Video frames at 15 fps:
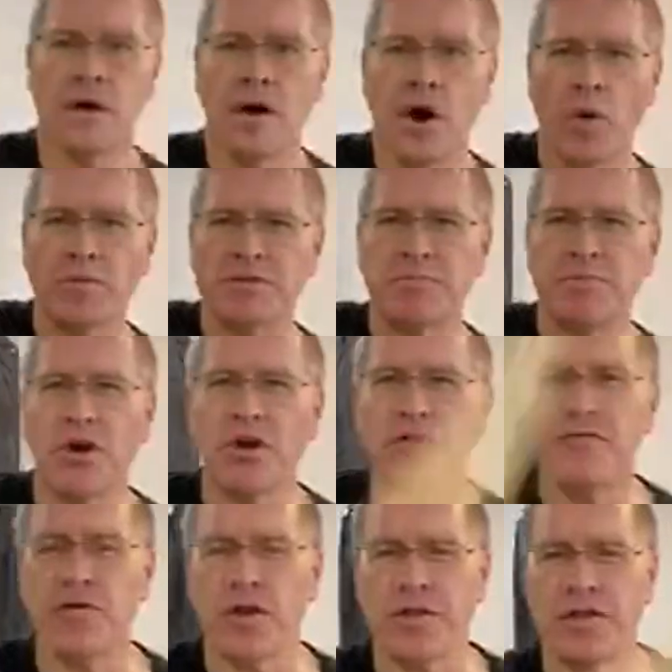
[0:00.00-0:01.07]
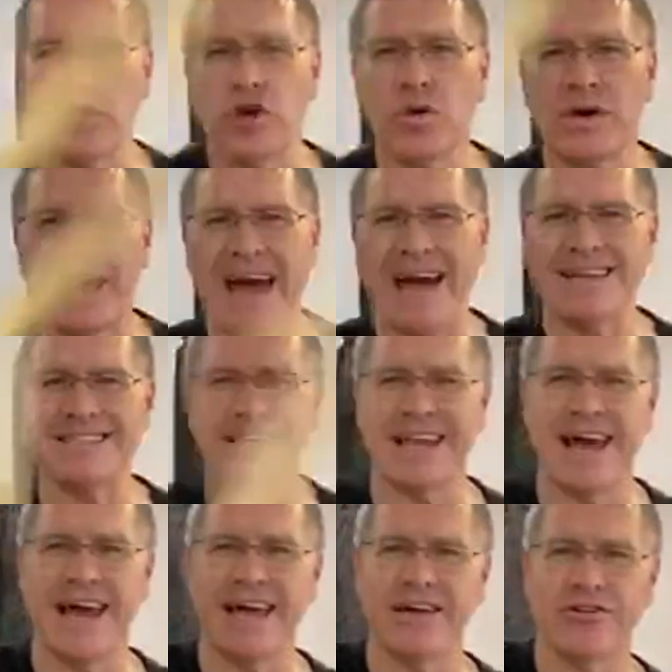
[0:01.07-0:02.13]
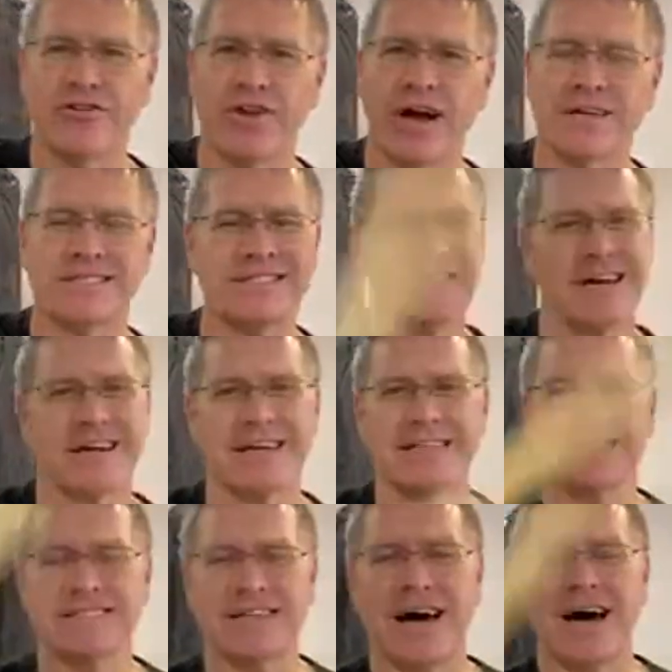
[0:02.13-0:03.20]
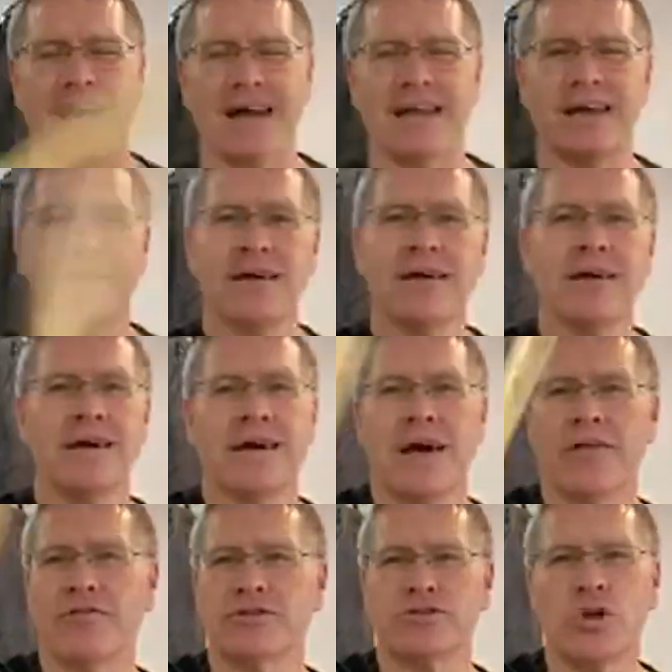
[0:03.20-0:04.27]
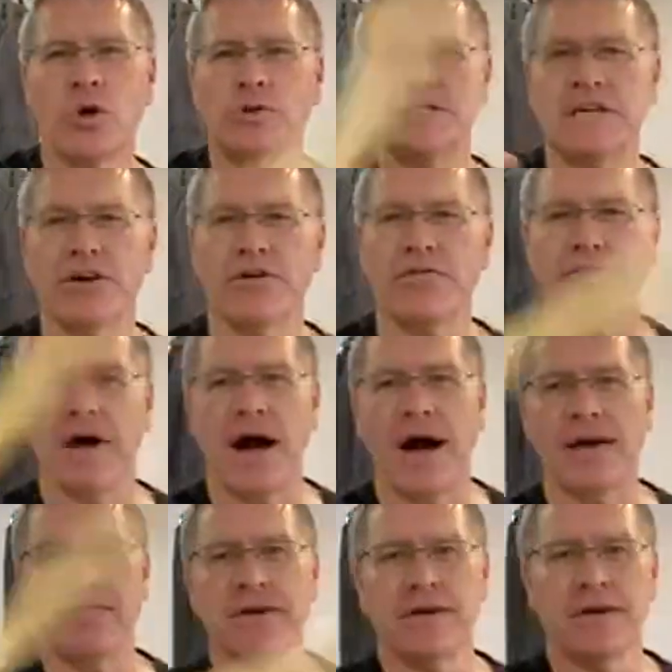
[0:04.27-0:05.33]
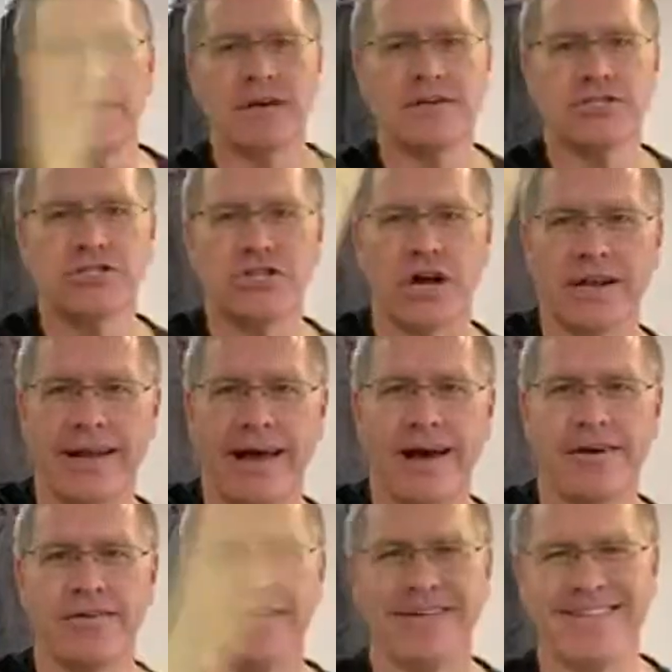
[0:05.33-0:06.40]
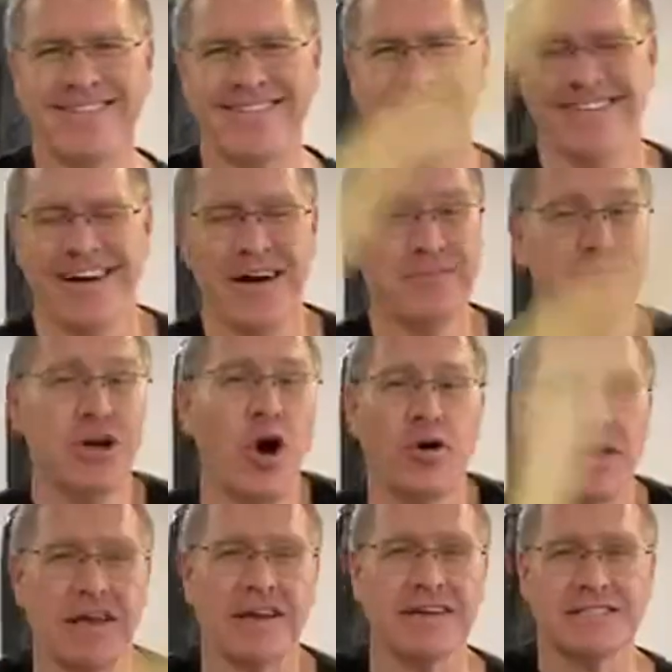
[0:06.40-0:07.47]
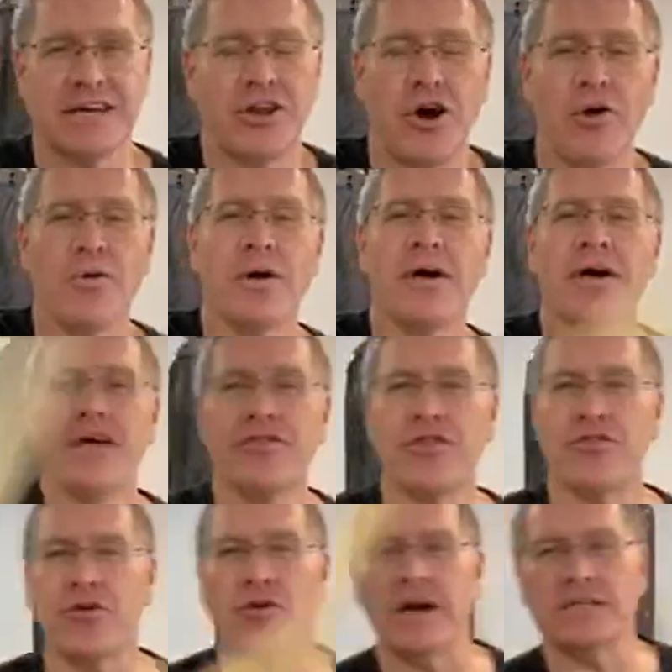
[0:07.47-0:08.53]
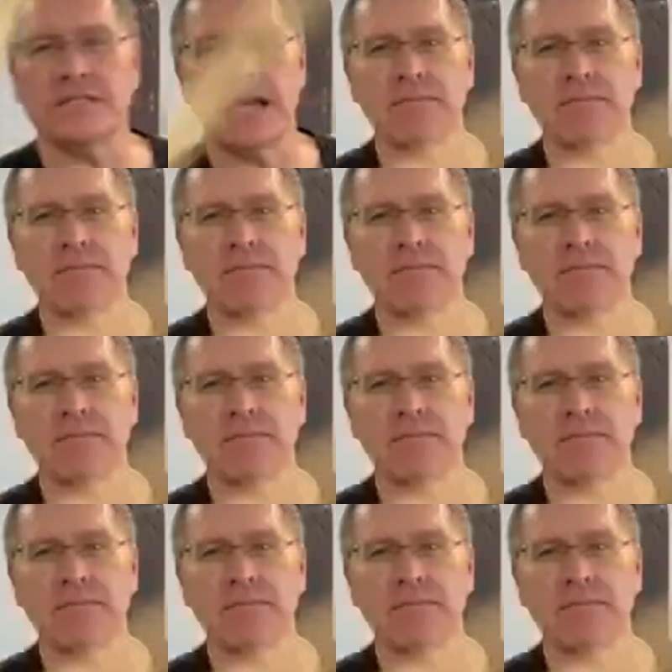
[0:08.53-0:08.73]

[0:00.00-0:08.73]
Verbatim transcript: Hope it's beautiful in the U K today and you're not stuck inside and there's no tier five shutdown. I'm joking because I know that there is.